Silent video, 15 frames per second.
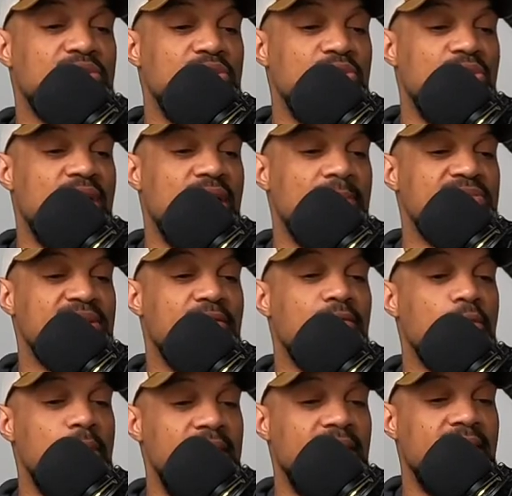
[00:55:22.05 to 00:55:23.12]
2 cups of
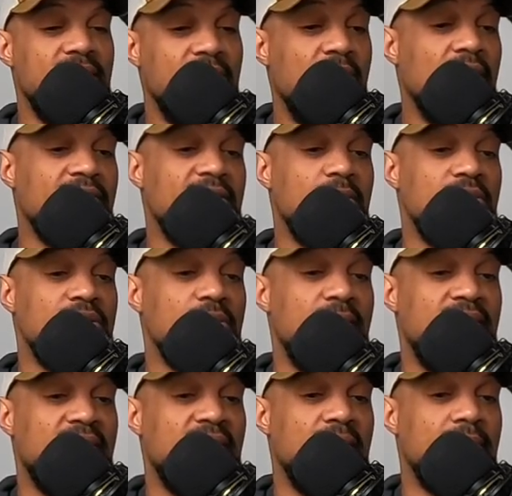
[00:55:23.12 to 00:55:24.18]
weak coffee when you
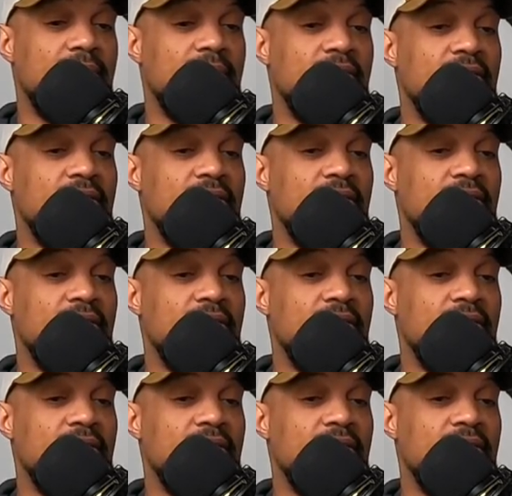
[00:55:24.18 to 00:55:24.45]
wake up,